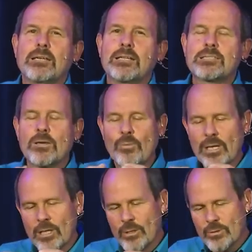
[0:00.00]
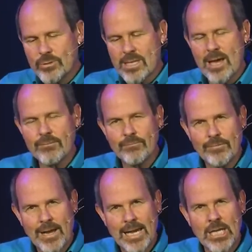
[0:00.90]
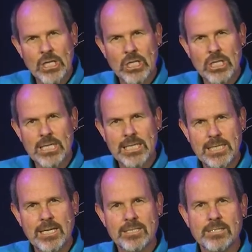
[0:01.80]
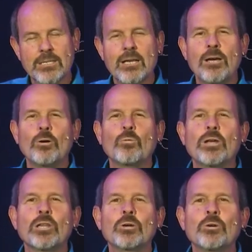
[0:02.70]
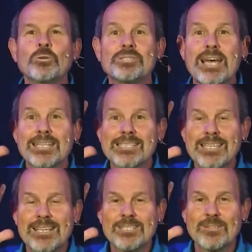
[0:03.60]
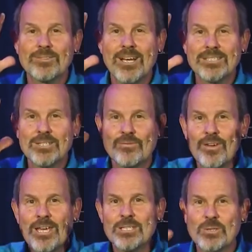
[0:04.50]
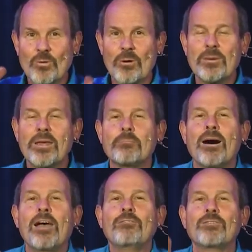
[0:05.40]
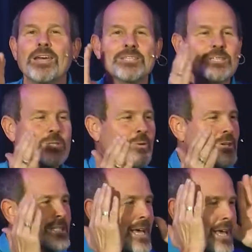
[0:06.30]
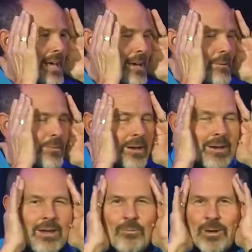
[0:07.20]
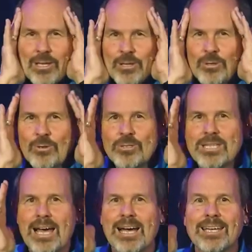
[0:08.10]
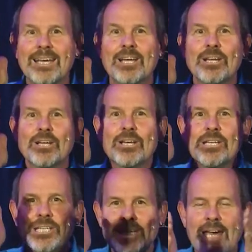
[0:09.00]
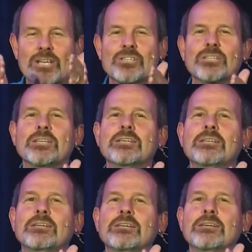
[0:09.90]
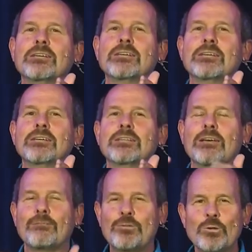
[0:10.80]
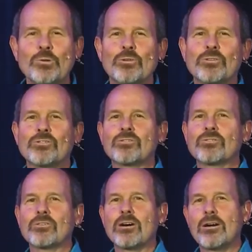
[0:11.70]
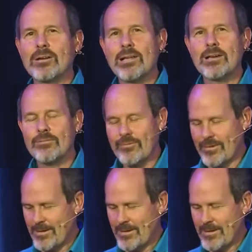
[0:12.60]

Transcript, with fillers: It's that we lose that vital connection. We lose that sense of God's face toward me and my face is towards Him, that we lose that connection that fuels our life.